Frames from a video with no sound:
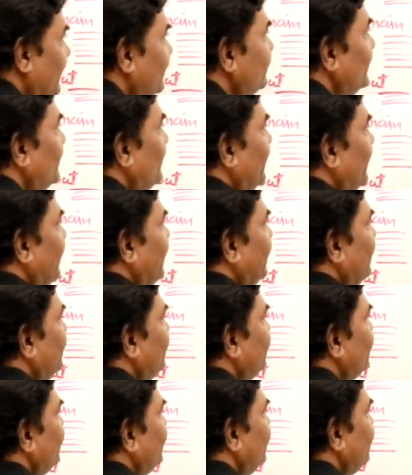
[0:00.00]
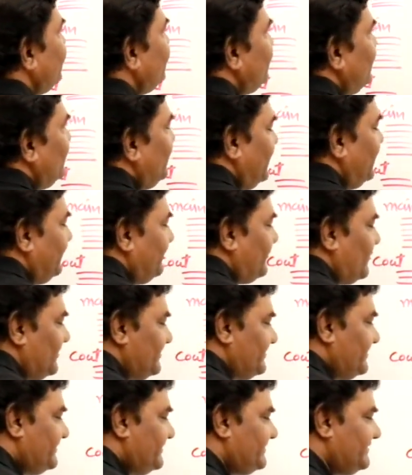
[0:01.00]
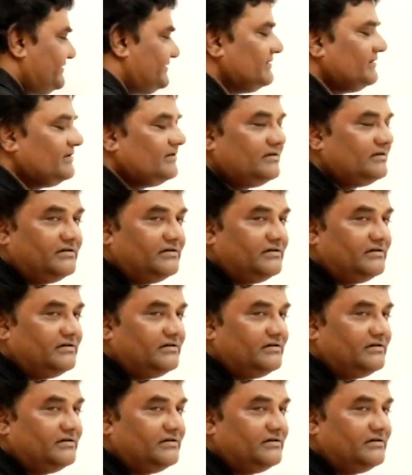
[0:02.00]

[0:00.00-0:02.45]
is loading. So this is loading process.